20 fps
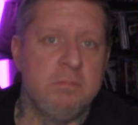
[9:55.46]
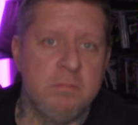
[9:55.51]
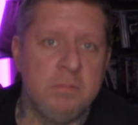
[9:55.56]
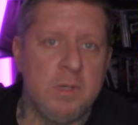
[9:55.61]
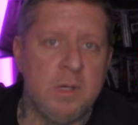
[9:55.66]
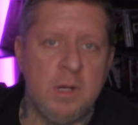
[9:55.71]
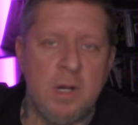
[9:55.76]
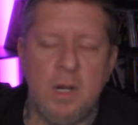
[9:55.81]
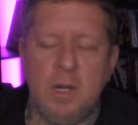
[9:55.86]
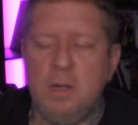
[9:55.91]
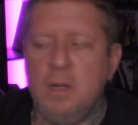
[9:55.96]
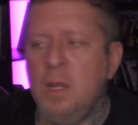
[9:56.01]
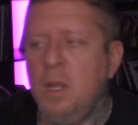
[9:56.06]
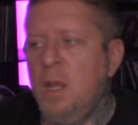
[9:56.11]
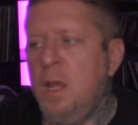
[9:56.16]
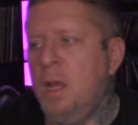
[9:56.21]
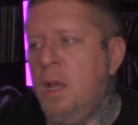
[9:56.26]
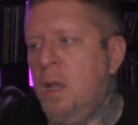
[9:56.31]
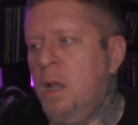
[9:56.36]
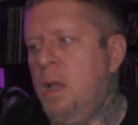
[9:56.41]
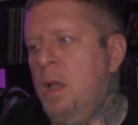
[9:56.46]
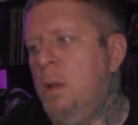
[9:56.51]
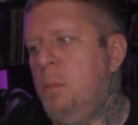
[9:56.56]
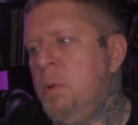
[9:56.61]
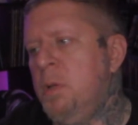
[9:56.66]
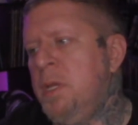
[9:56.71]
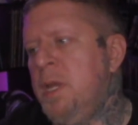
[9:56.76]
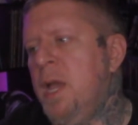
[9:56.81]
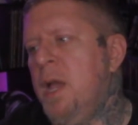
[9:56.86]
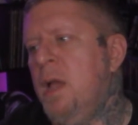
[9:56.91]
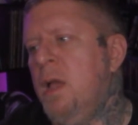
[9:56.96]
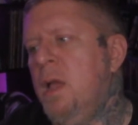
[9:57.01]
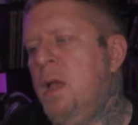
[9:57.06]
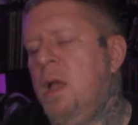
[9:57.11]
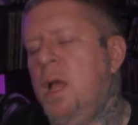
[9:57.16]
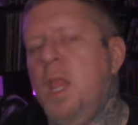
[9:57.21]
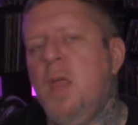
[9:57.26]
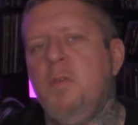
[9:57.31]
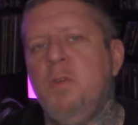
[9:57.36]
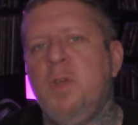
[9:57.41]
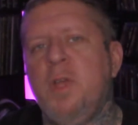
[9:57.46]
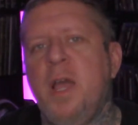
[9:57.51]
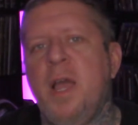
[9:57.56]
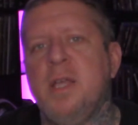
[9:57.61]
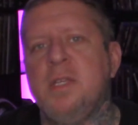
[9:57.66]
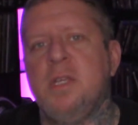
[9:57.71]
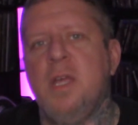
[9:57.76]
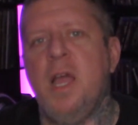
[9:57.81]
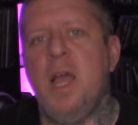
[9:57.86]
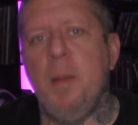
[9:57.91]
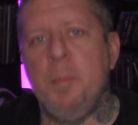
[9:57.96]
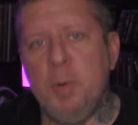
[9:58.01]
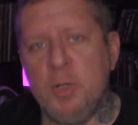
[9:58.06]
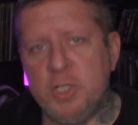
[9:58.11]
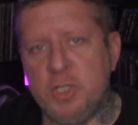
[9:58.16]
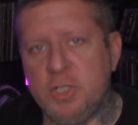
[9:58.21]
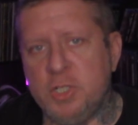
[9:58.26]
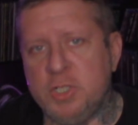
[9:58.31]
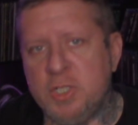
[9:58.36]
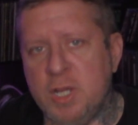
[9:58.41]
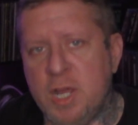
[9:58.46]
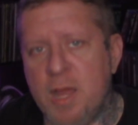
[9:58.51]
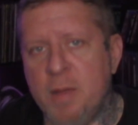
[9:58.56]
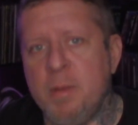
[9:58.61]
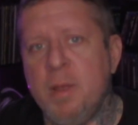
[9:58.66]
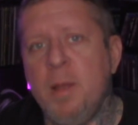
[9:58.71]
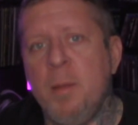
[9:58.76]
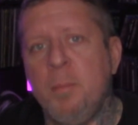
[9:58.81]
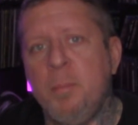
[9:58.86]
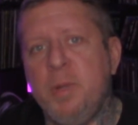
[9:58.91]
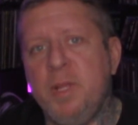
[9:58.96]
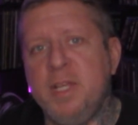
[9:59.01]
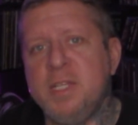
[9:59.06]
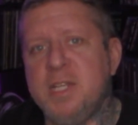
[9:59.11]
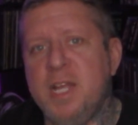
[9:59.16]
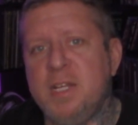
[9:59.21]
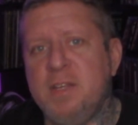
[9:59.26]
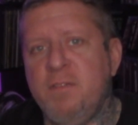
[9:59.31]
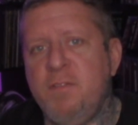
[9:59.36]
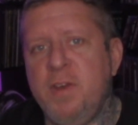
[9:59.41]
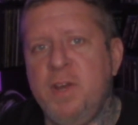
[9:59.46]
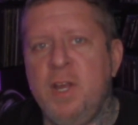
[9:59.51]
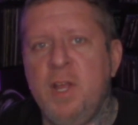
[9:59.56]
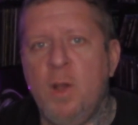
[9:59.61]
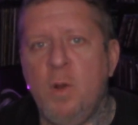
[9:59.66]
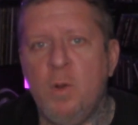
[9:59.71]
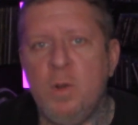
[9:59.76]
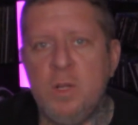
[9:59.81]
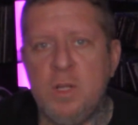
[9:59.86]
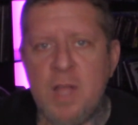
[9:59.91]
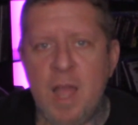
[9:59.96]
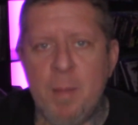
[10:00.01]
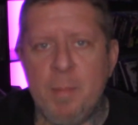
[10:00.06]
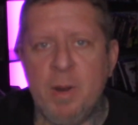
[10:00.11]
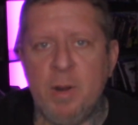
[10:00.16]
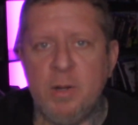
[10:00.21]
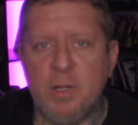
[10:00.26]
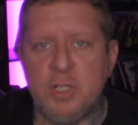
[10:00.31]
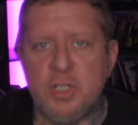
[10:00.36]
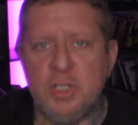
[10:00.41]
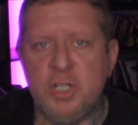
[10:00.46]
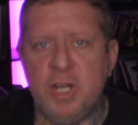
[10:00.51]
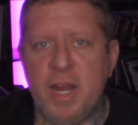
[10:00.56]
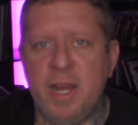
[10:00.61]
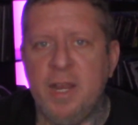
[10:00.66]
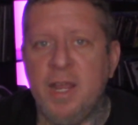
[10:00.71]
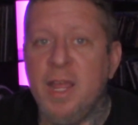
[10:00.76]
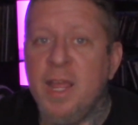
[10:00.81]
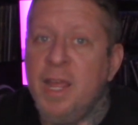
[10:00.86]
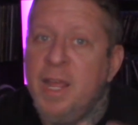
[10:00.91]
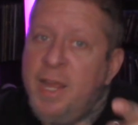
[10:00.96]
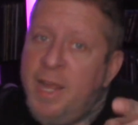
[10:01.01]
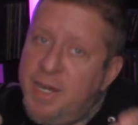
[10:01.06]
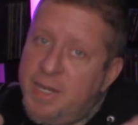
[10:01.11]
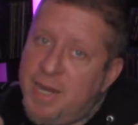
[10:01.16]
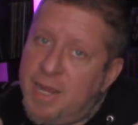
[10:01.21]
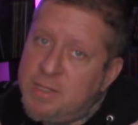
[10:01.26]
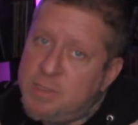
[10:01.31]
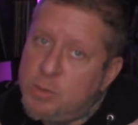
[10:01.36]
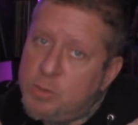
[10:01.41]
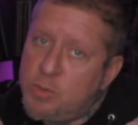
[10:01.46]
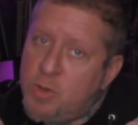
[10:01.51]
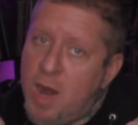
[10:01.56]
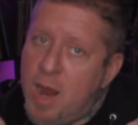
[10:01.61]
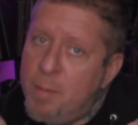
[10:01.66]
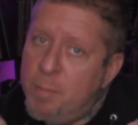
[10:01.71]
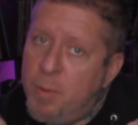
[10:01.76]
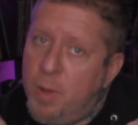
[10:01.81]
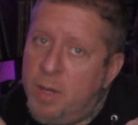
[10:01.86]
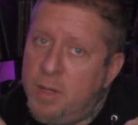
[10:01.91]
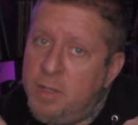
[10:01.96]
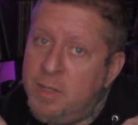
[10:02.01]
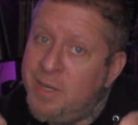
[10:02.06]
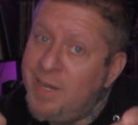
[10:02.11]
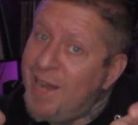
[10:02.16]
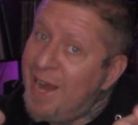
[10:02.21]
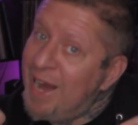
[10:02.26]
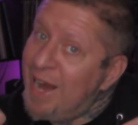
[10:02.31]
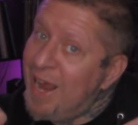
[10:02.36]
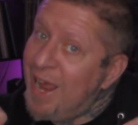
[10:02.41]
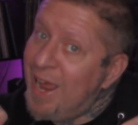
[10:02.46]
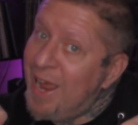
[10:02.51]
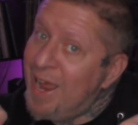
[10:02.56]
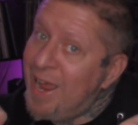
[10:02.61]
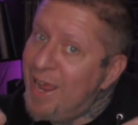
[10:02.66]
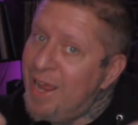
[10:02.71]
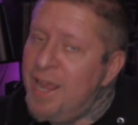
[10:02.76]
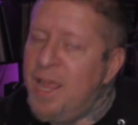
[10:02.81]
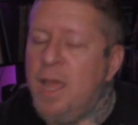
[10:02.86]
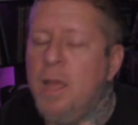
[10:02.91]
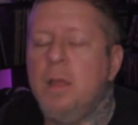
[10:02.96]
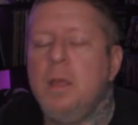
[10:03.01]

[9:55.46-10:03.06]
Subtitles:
all right? But yeah, I love you guys. I appreciate your time. Please like the video. Comment on this jank. Hit that subscribe button. Yeah,